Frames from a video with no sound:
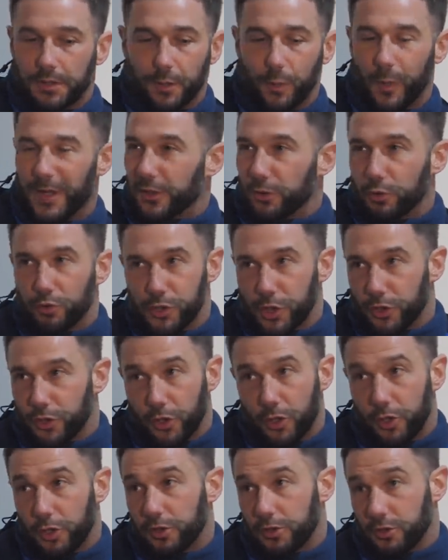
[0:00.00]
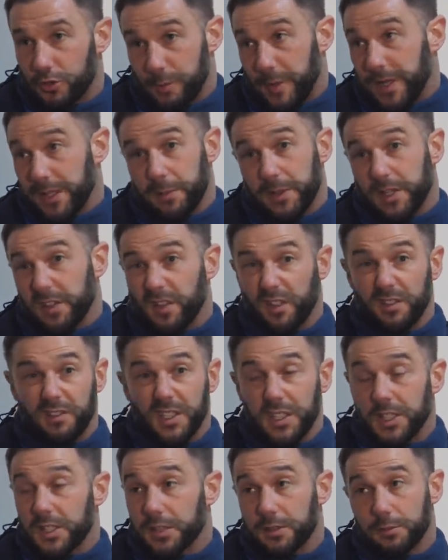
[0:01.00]
win, lose or draw. Because by the way, at
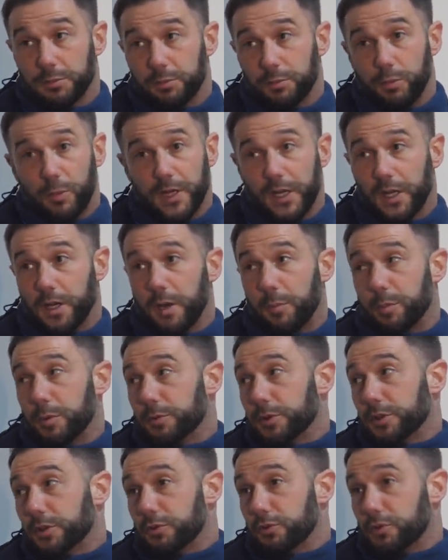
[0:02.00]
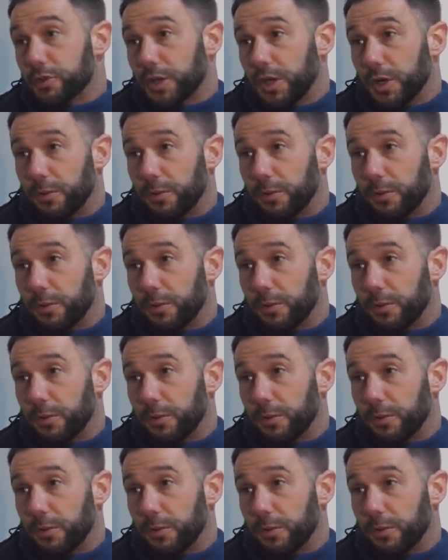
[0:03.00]
Dundee, you win a couple, you lose a